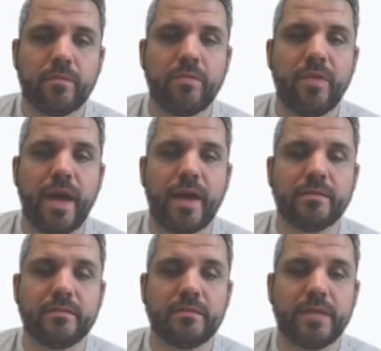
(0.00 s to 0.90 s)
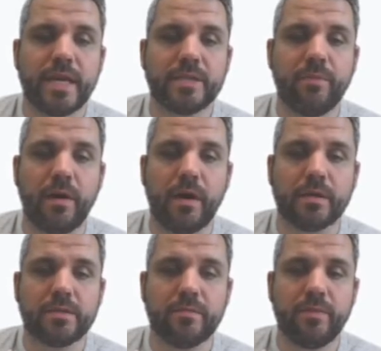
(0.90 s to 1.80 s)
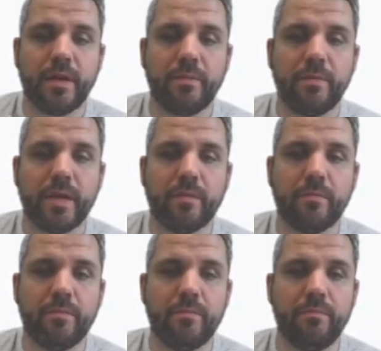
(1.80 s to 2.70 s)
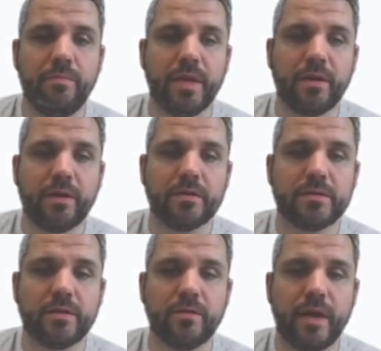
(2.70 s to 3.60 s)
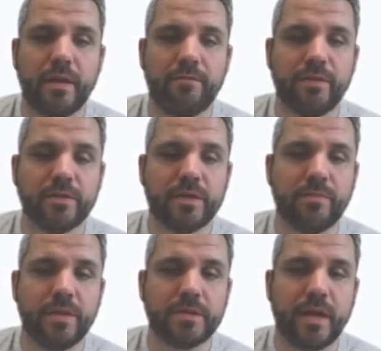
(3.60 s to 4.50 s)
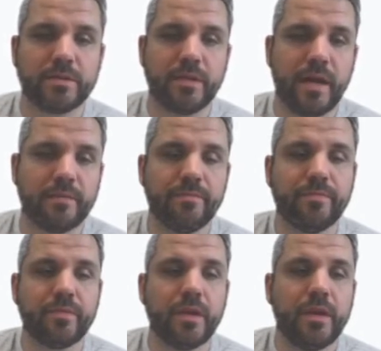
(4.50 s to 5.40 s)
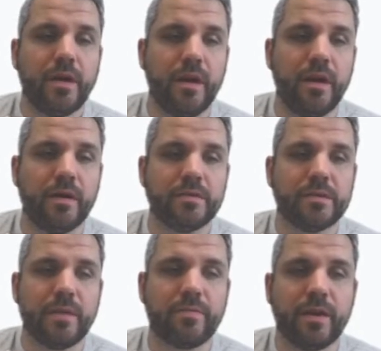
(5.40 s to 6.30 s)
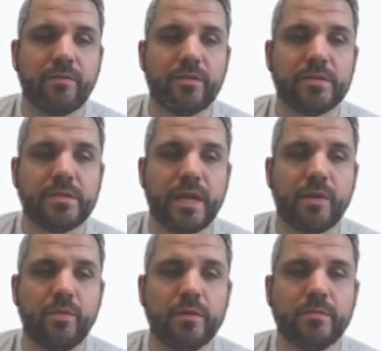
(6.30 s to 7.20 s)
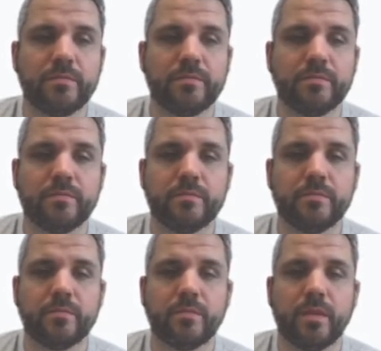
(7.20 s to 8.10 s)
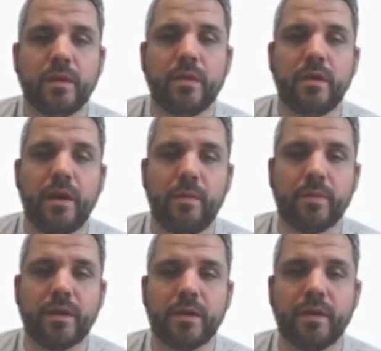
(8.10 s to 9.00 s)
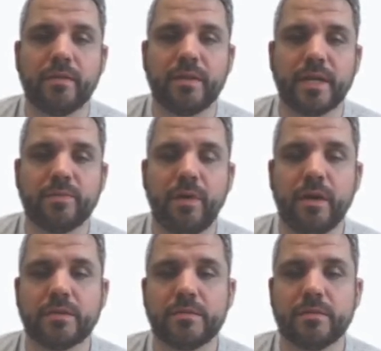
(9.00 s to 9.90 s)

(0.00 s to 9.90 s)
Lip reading: that text box, but I'm going to make it bigger so that it fills up the entire slide. Same thing for the second one. I'm going to click the text box.